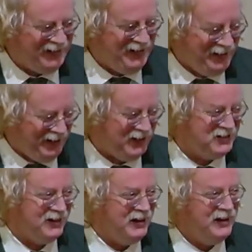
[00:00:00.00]
he has
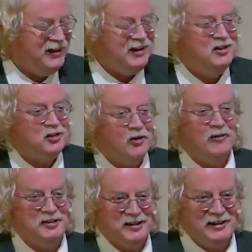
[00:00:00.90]
he's
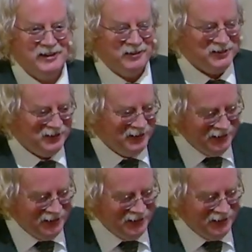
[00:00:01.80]
always had energy.